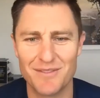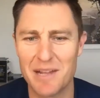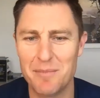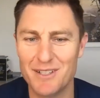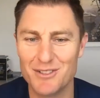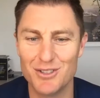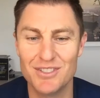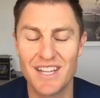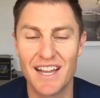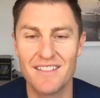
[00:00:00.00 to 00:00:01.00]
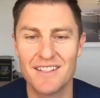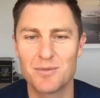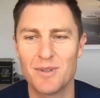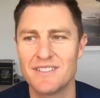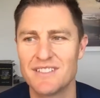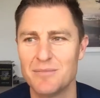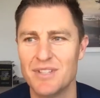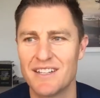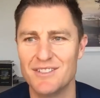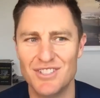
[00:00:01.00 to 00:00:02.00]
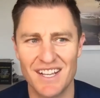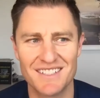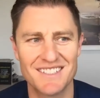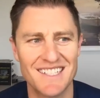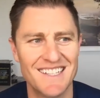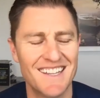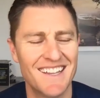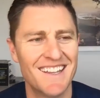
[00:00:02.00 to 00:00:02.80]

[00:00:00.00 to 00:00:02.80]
10 Minute Tuesday. This week's subject is jealousy.